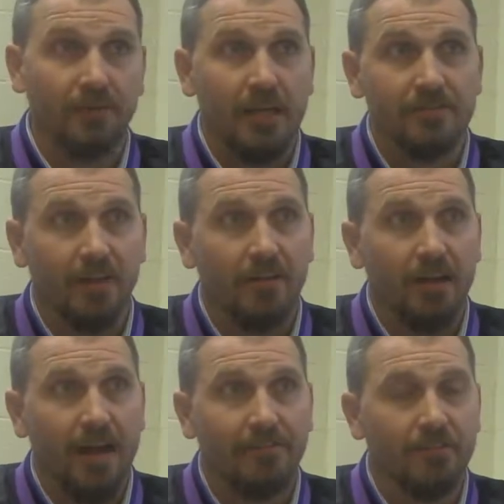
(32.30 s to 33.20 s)
has the other
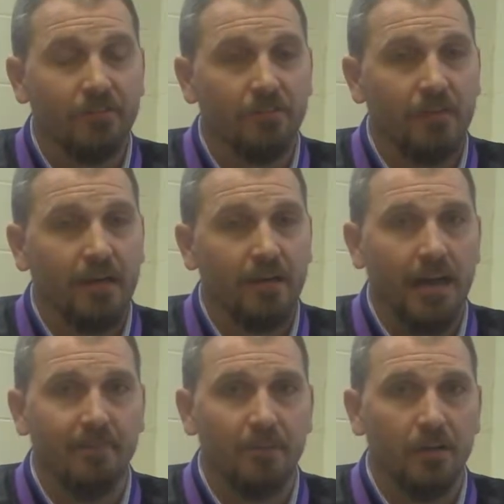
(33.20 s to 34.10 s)
half of the student body.
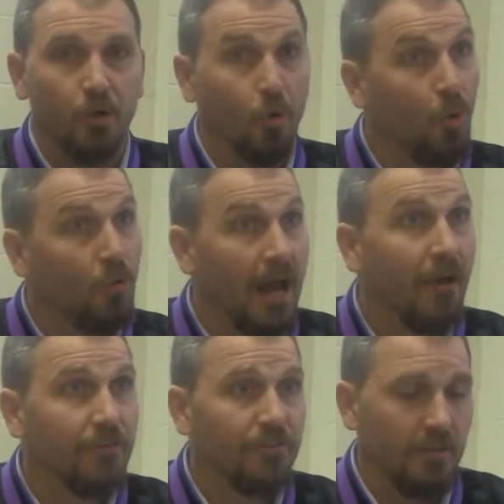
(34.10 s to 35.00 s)
I'm the gold
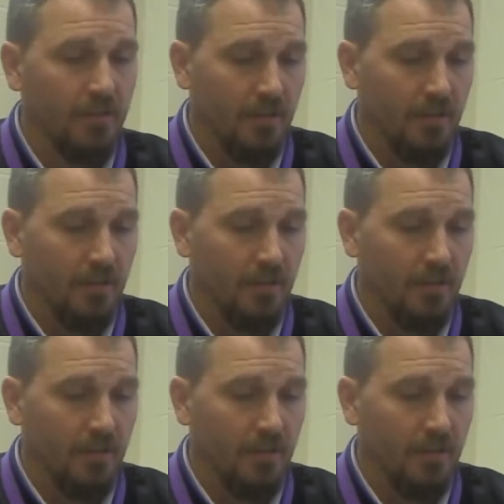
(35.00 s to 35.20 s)
house,